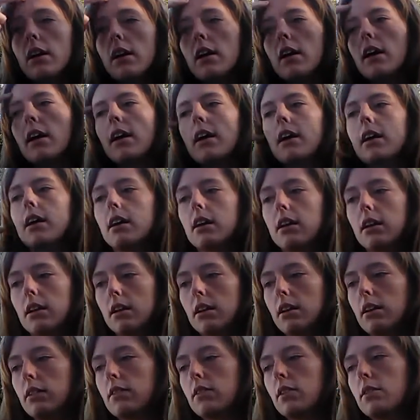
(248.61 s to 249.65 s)
And
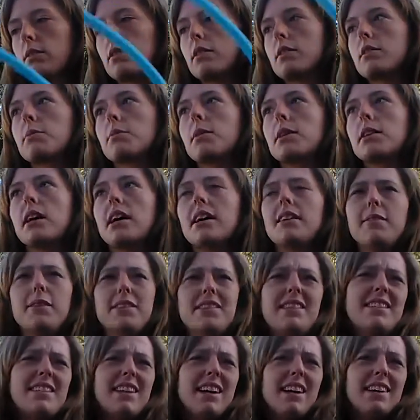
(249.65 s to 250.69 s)
so this one
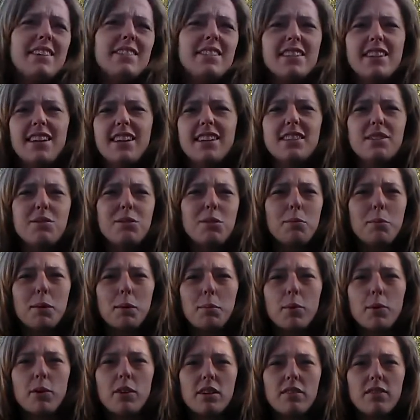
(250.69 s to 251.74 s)
I guess would be
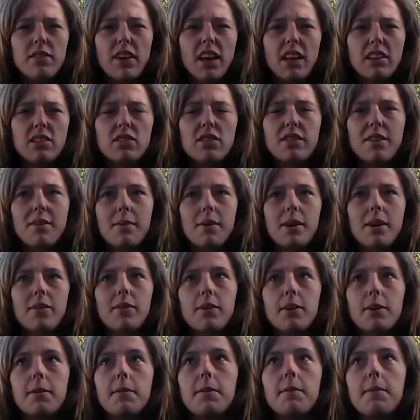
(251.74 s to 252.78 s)
more advanced or whatever,
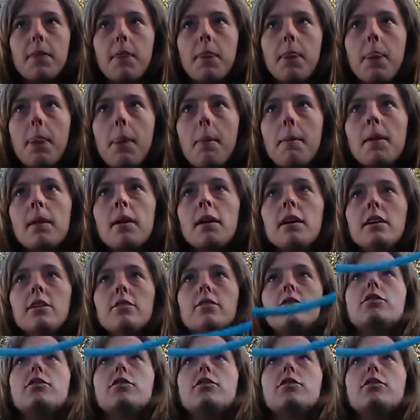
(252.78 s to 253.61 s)
just